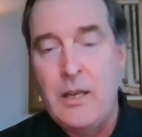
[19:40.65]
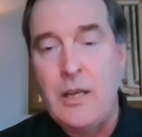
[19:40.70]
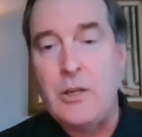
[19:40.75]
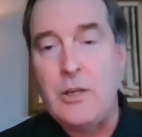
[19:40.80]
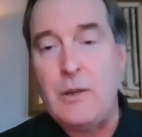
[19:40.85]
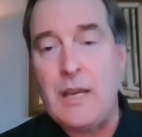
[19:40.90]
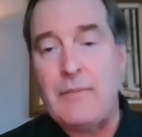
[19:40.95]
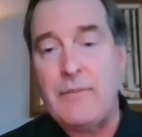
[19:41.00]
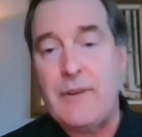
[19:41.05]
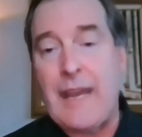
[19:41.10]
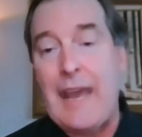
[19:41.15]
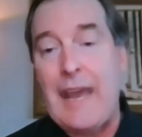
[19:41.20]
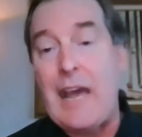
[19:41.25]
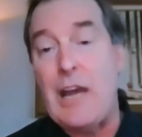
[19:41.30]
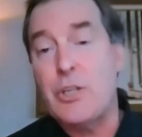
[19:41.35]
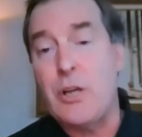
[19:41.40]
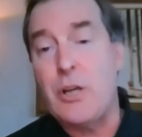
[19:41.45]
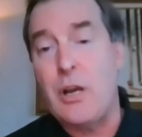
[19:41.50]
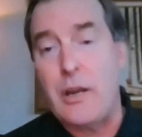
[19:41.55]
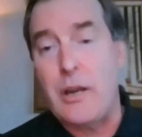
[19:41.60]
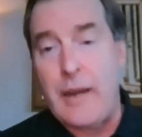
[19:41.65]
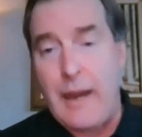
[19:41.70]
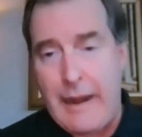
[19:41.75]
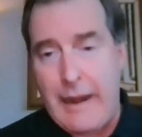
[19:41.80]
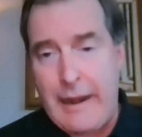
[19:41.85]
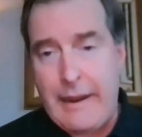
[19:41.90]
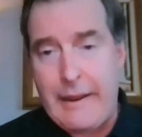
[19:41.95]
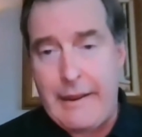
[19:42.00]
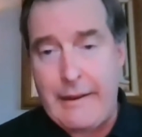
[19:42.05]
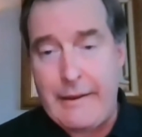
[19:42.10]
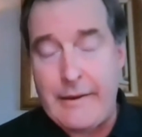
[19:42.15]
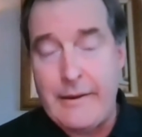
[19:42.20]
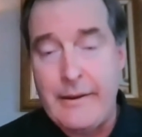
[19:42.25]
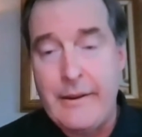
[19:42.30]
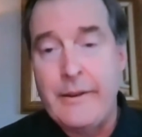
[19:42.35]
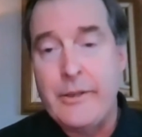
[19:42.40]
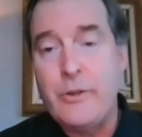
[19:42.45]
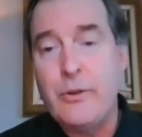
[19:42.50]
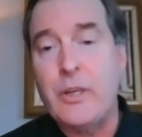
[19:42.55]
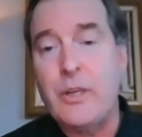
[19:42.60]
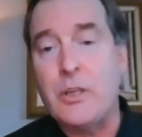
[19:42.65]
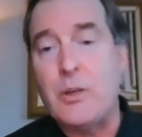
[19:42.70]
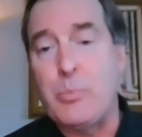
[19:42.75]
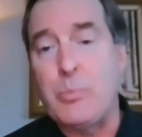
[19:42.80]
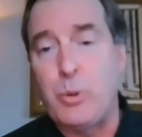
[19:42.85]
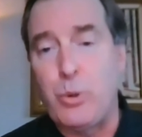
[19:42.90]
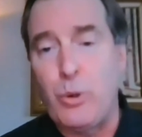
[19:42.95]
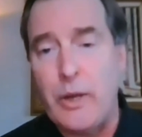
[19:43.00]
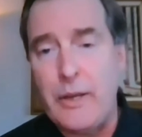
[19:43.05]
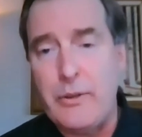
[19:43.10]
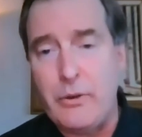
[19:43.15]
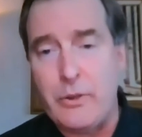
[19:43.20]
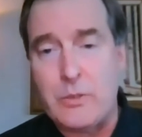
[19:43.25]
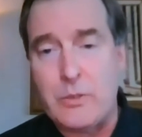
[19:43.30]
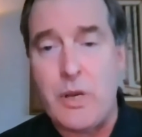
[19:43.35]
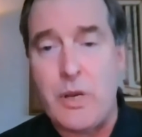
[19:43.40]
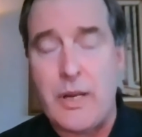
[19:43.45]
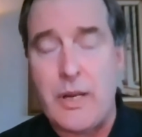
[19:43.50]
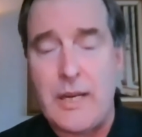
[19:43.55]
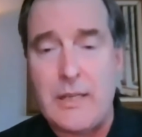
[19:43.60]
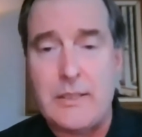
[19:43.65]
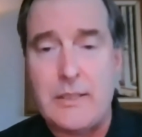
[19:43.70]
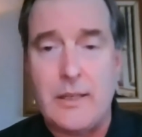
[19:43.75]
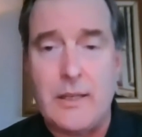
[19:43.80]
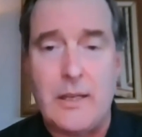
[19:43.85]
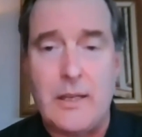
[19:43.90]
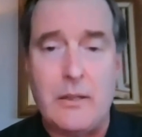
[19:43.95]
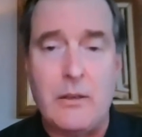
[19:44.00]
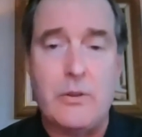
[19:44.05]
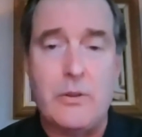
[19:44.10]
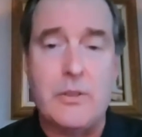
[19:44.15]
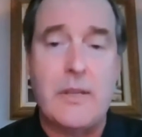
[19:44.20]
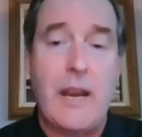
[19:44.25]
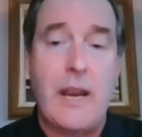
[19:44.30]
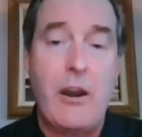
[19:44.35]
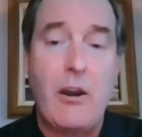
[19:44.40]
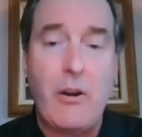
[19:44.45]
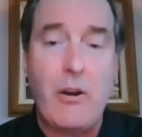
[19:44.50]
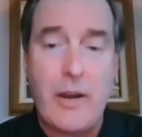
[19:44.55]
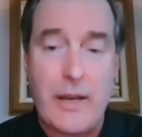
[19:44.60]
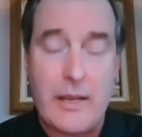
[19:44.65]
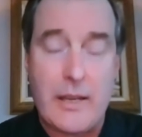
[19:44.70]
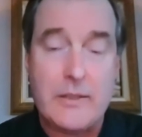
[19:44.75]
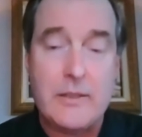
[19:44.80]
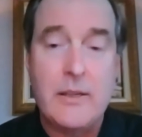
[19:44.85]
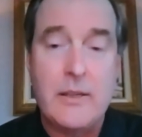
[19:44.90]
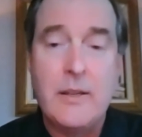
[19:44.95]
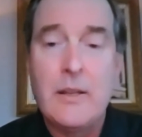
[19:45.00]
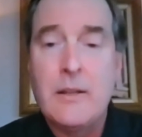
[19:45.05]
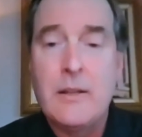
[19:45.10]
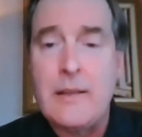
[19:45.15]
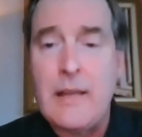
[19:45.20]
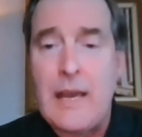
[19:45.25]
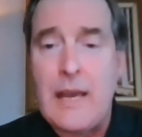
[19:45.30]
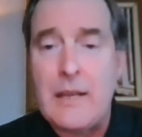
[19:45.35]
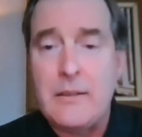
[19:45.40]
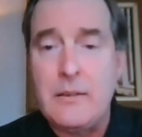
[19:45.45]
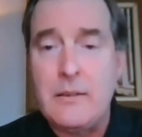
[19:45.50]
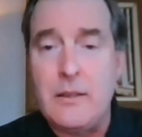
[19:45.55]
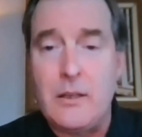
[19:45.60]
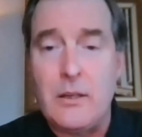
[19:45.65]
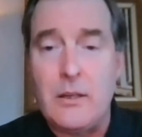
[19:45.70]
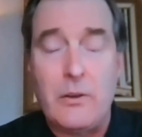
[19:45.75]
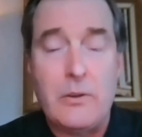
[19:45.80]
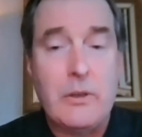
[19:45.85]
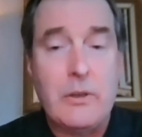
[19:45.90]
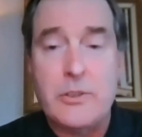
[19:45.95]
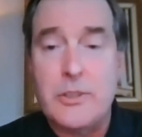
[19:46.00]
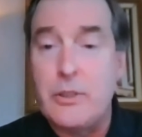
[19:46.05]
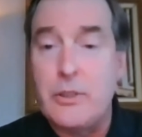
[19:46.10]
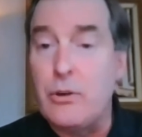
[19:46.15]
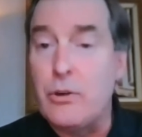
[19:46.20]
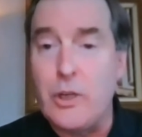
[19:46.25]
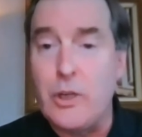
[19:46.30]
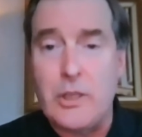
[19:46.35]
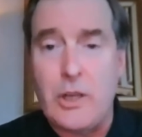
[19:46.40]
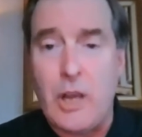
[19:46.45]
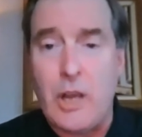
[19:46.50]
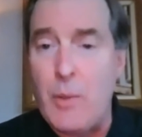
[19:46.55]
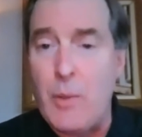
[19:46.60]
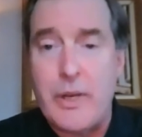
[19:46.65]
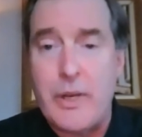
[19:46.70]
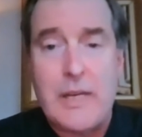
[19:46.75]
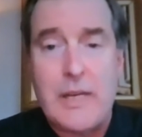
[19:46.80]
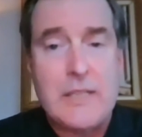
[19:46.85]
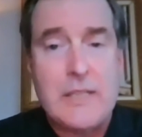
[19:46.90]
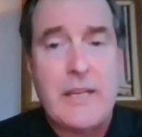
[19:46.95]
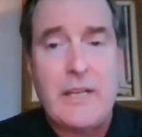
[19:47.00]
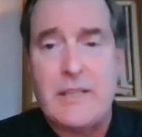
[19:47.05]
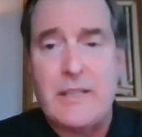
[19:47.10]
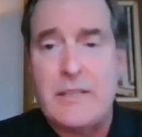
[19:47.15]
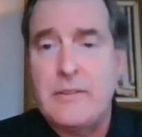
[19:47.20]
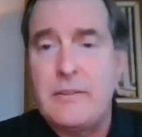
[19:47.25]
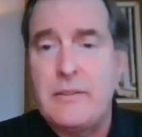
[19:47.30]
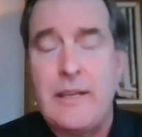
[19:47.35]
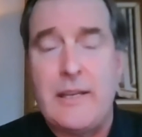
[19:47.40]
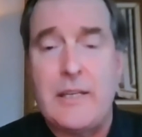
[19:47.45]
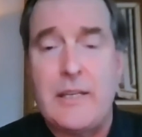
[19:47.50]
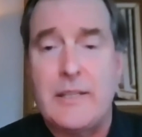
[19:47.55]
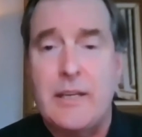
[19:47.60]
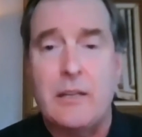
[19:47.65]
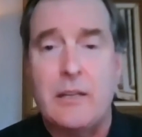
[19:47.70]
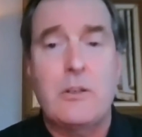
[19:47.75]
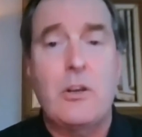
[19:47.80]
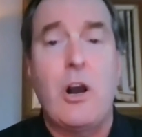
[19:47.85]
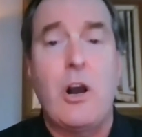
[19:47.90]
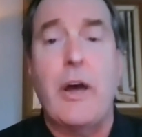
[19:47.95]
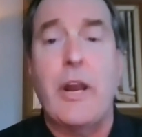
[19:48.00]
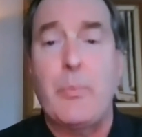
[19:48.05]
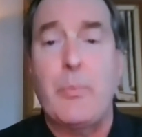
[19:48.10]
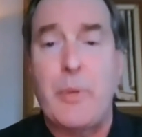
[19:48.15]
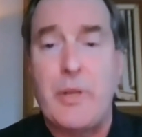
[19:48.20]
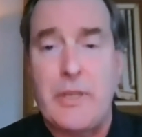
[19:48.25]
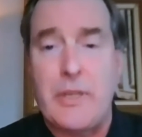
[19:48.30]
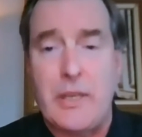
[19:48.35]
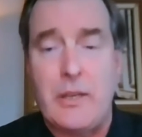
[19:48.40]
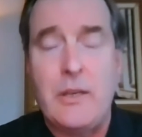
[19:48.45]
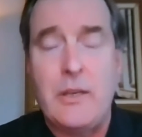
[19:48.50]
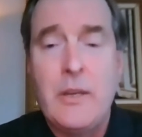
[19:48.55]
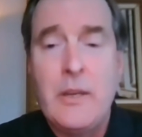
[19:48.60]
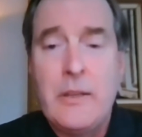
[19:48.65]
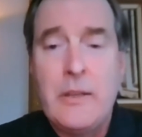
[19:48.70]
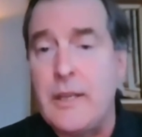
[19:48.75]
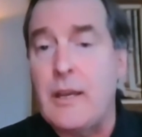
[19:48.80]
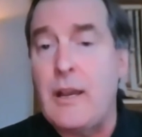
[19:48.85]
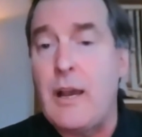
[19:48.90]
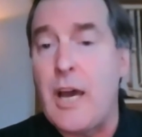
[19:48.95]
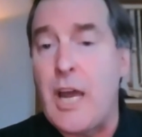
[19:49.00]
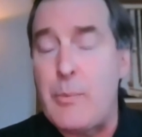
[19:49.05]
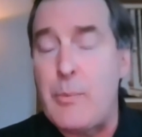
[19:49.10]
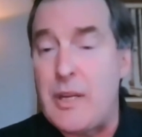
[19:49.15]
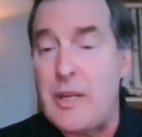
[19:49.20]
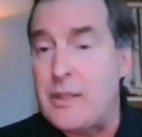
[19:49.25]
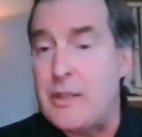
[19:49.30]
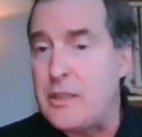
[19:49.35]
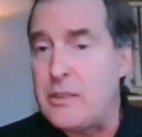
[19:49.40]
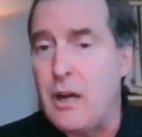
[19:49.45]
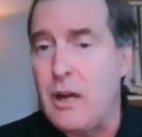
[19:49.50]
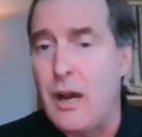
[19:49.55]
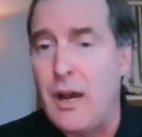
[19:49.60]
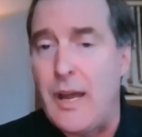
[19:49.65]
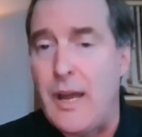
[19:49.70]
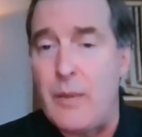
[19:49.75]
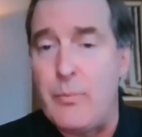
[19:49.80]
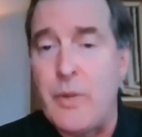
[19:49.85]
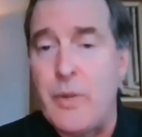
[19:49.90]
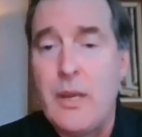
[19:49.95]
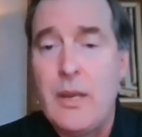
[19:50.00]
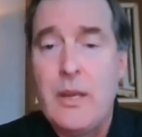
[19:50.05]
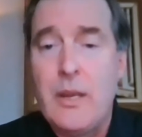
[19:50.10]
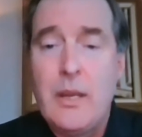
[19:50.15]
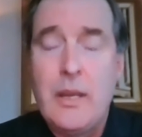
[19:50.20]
and you have cash on hand, you can deploy those monies in those areas that, you know, they're still good companies. They just, they just get caught up in the, the economy at the time.